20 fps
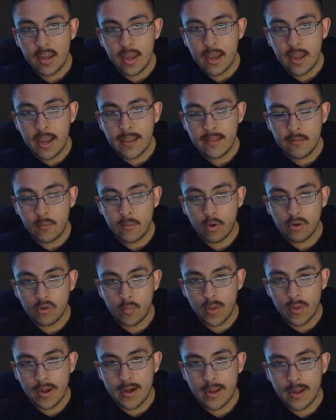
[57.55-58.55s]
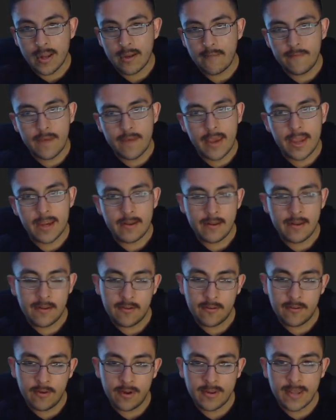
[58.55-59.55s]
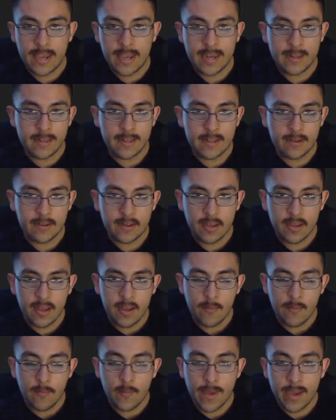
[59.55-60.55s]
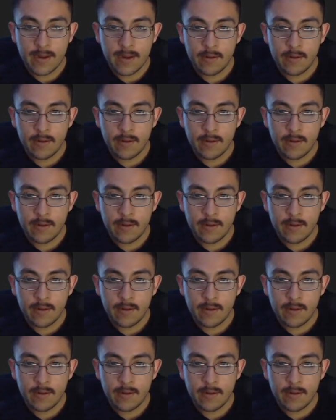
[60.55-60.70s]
and then multiply to negative 8. So let's add these. Minus